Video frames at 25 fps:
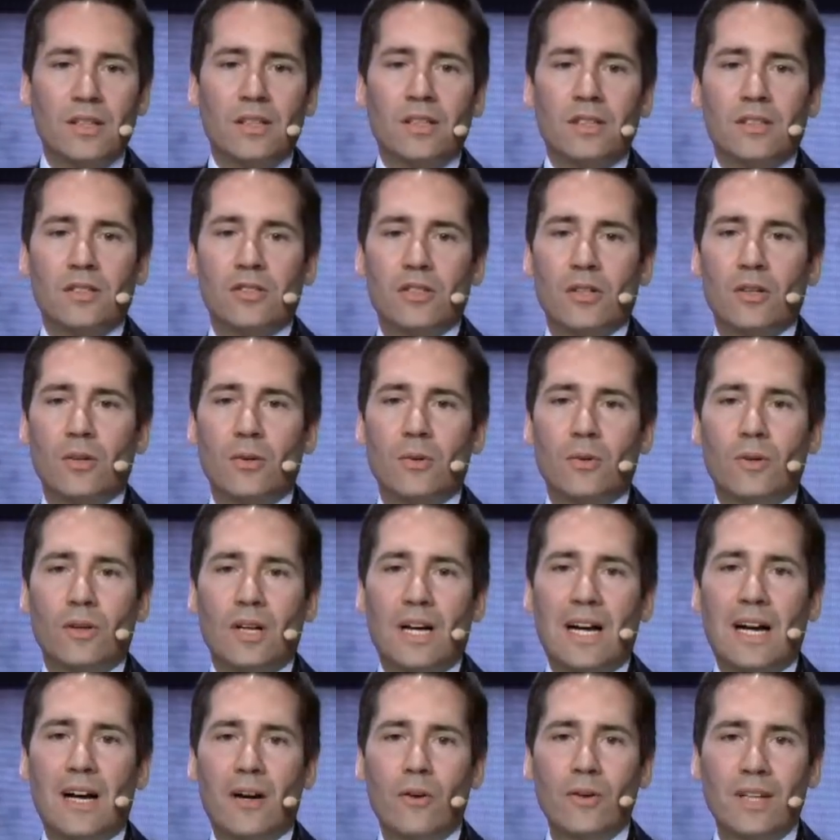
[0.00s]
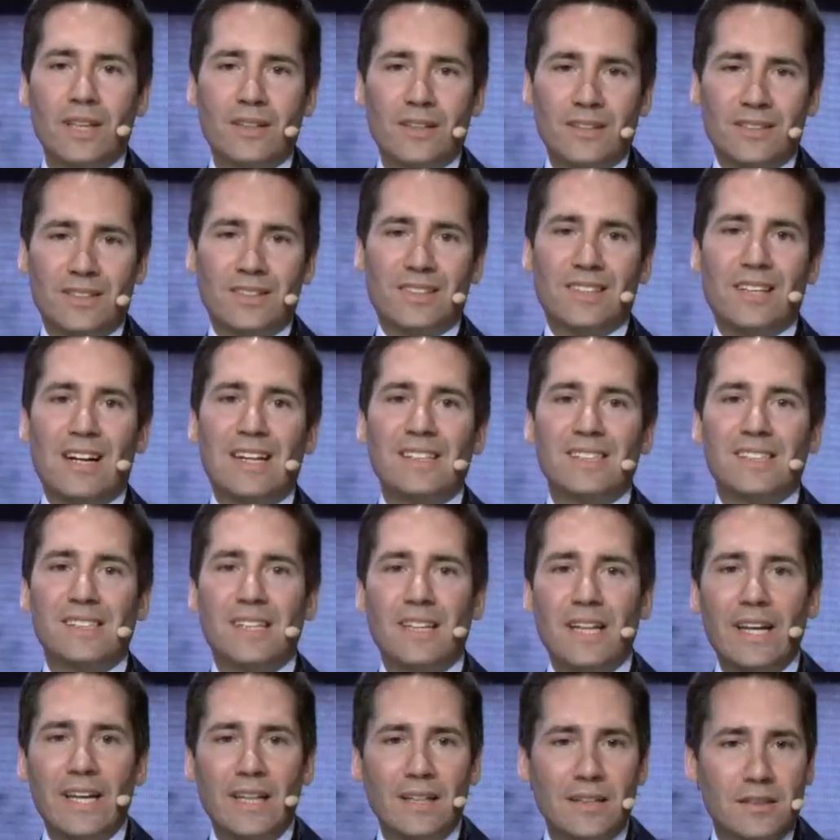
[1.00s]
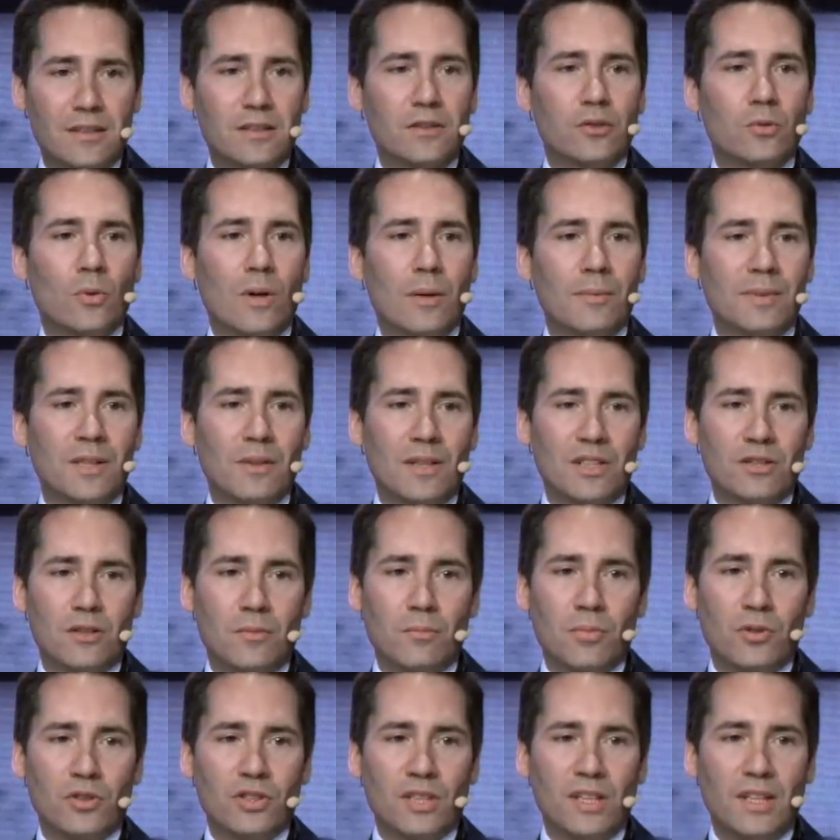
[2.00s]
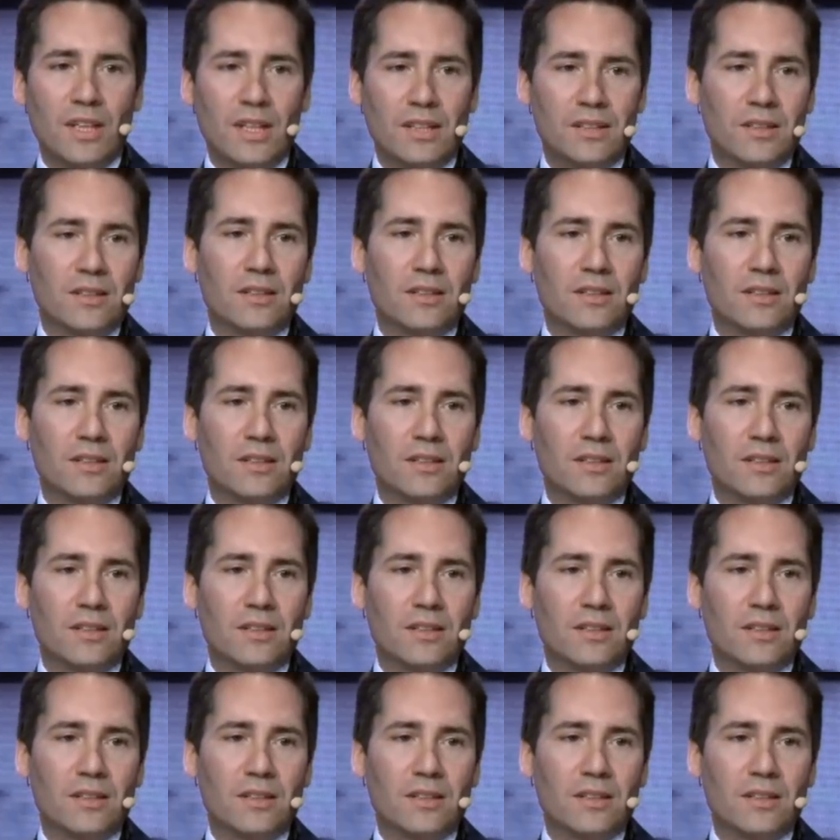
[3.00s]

So how it translates to arbitration proceedings?